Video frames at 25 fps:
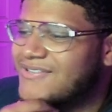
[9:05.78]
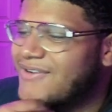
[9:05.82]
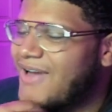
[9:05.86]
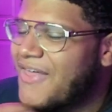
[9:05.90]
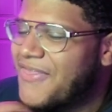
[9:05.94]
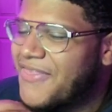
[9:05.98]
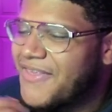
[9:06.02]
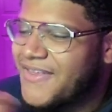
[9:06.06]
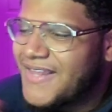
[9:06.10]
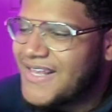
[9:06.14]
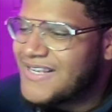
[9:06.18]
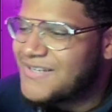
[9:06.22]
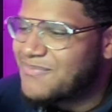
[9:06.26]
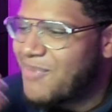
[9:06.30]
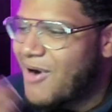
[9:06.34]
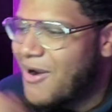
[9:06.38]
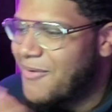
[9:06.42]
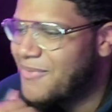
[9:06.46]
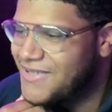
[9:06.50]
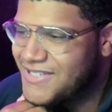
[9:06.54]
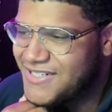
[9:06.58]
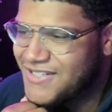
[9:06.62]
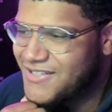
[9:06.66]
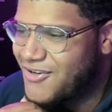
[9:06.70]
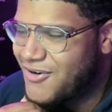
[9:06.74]
I think that's probably
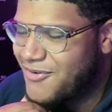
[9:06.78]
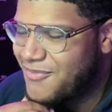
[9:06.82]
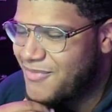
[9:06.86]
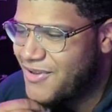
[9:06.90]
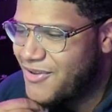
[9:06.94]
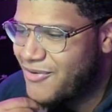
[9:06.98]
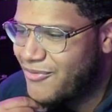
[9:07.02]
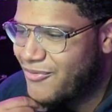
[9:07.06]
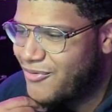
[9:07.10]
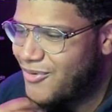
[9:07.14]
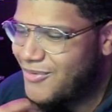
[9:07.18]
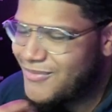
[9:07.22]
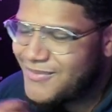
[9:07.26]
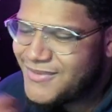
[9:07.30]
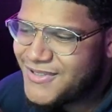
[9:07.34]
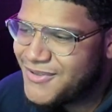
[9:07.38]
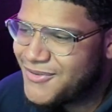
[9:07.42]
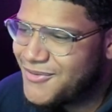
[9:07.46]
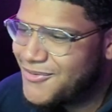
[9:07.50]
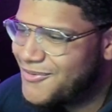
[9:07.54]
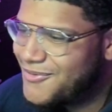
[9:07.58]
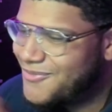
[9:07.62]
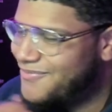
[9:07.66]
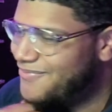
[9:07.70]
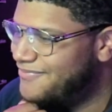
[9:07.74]
just going to be the route
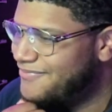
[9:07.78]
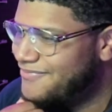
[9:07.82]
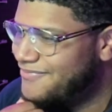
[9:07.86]
to